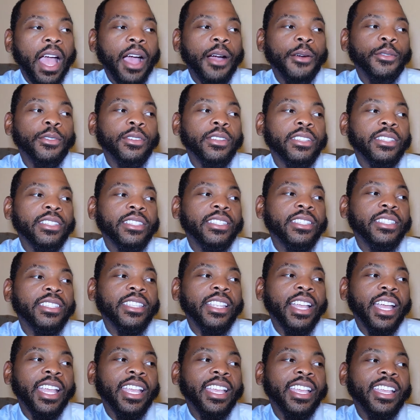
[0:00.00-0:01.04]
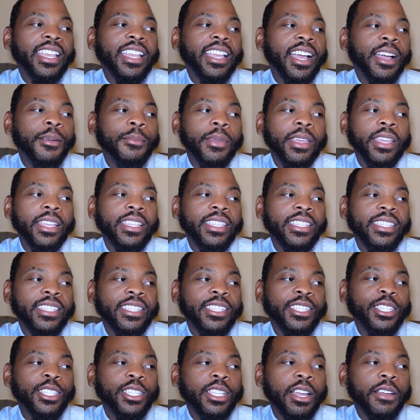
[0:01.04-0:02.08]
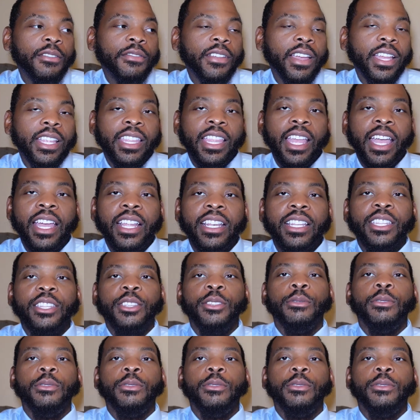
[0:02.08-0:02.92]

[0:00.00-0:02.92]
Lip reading: I was like, I mean, stuff like that.